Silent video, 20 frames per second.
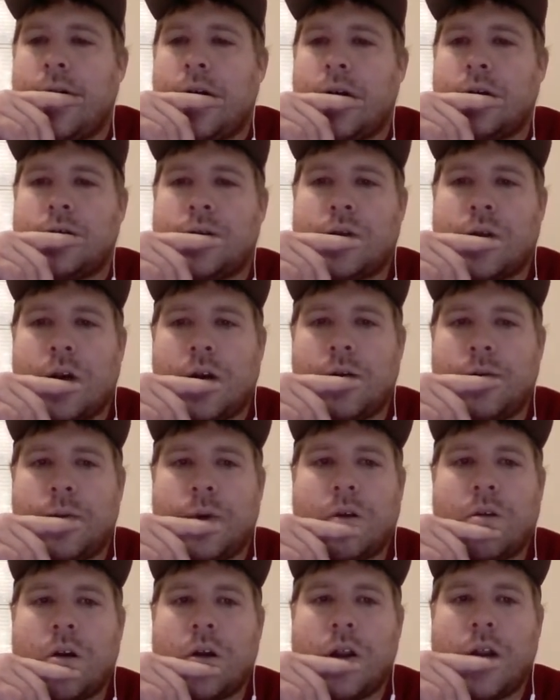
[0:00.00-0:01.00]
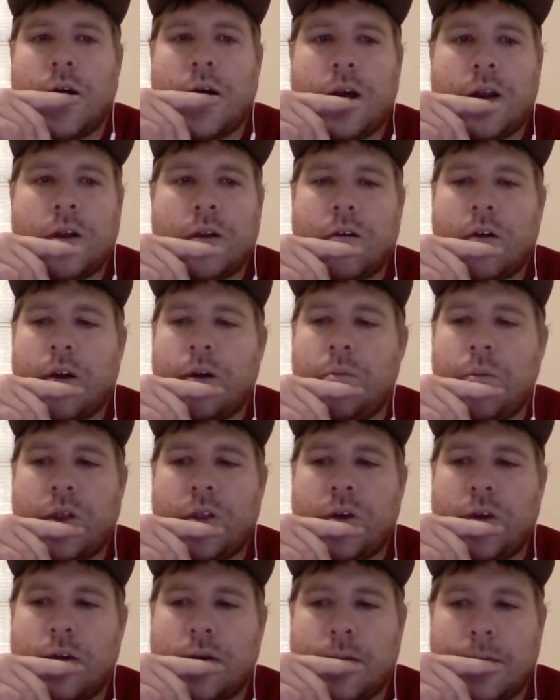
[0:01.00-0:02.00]
So that would be granddad and
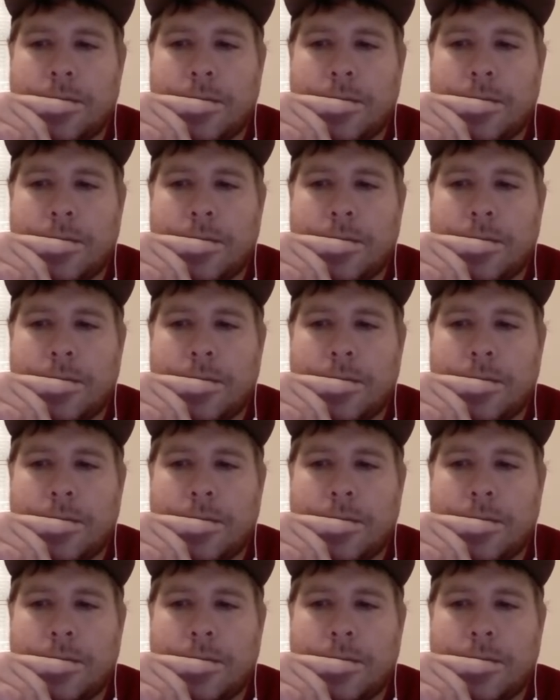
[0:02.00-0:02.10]
grandmother.